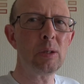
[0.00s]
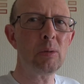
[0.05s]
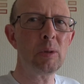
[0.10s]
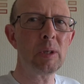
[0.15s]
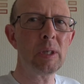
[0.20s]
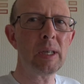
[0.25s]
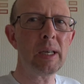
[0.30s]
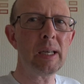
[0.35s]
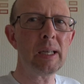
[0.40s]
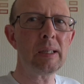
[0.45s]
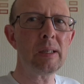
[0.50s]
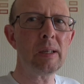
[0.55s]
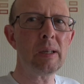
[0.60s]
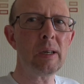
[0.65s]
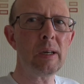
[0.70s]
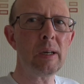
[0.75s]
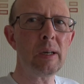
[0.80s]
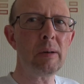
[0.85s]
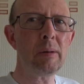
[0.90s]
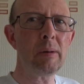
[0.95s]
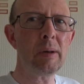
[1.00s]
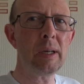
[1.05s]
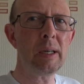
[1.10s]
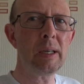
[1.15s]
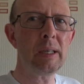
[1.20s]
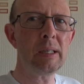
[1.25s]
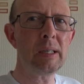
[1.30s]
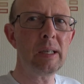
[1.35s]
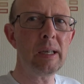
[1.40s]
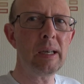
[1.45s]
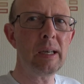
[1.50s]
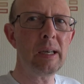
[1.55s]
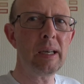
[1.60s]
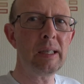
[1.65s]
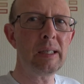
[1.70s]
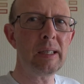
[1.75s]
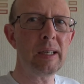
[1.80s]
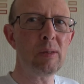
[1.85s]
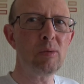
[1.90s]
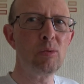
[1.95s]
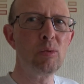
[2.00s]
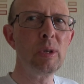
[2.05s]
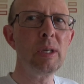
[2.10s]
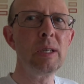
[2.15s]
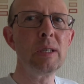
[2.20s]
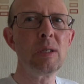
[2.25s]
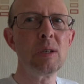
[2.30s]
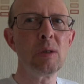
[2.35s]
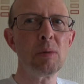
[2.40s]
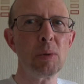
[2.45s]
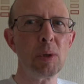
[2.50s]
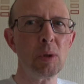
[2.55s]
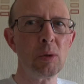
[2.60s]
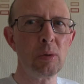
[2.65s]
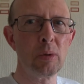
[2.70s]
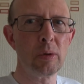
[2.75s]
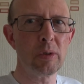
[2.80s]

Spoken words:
want to get there at a reasonable